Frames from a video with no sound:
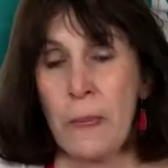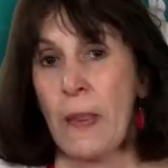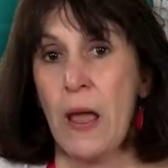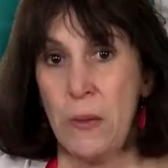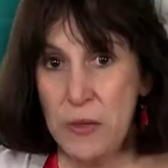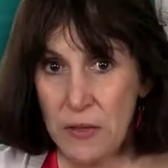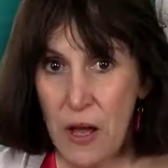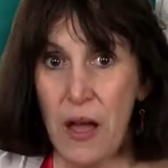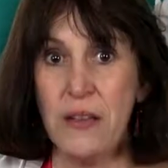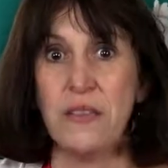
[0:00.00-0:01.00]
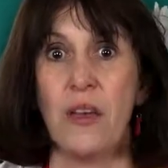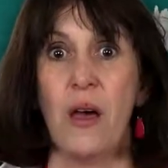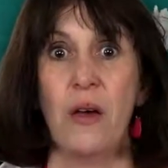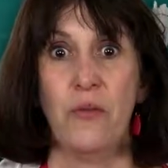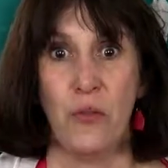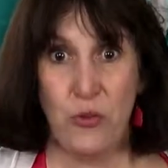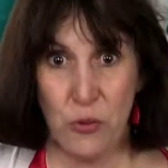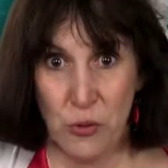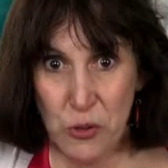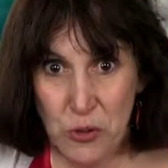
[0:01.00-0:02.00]
And these kinds of
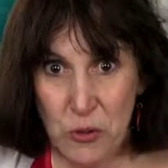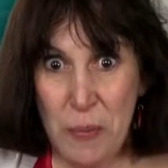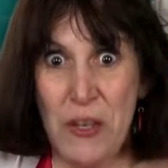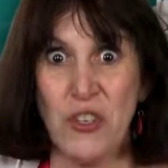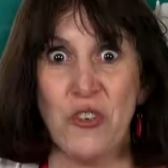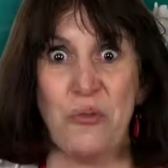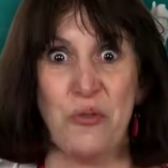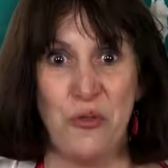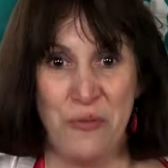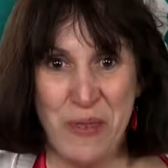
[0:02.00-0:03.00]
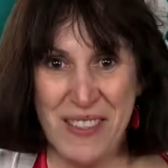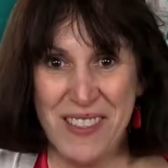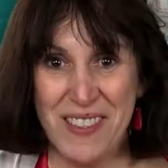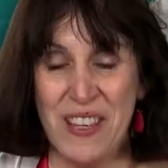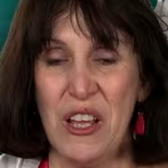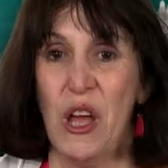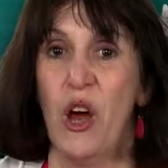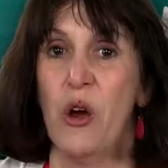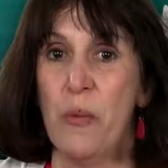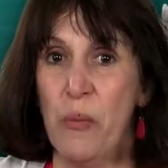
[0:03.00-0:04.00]
neural spatial movements
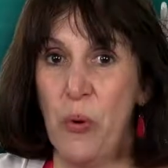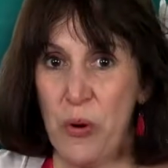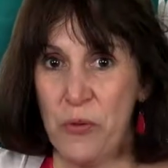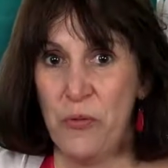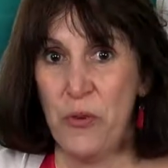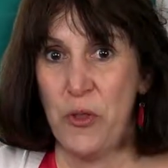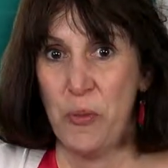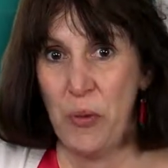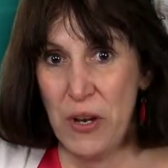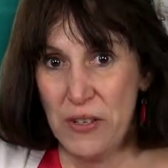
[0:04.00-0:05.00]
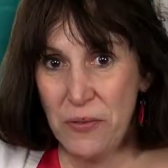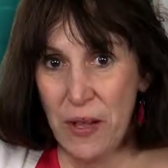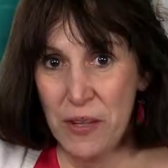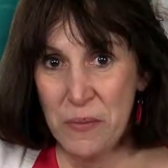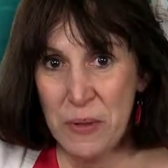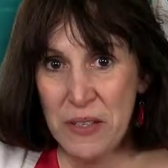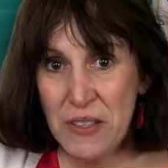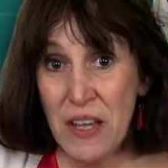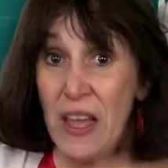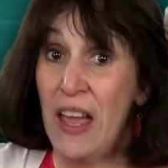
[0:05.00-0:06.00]
are important for their brain development
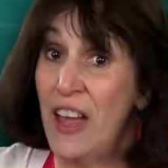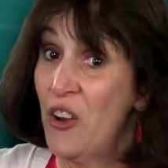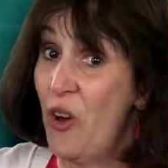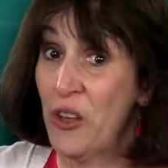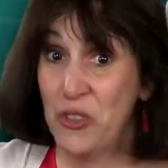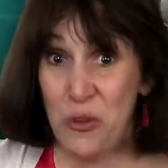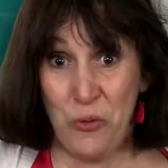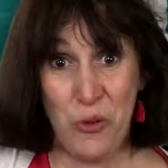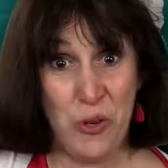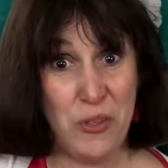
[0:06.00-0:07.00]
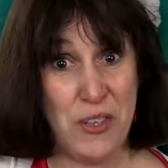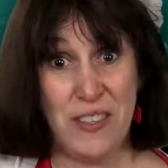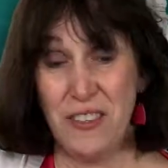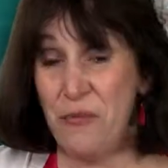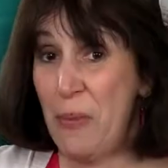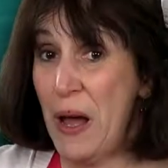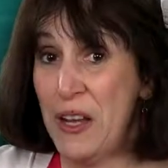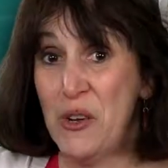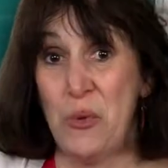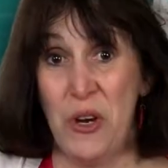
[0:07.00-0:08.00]
and also for their sense of
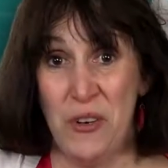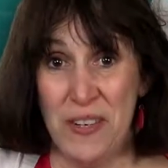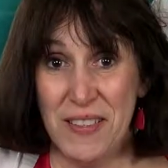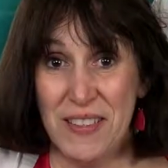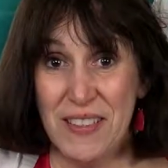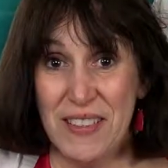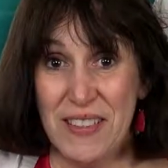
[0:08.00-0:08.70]
body awareness.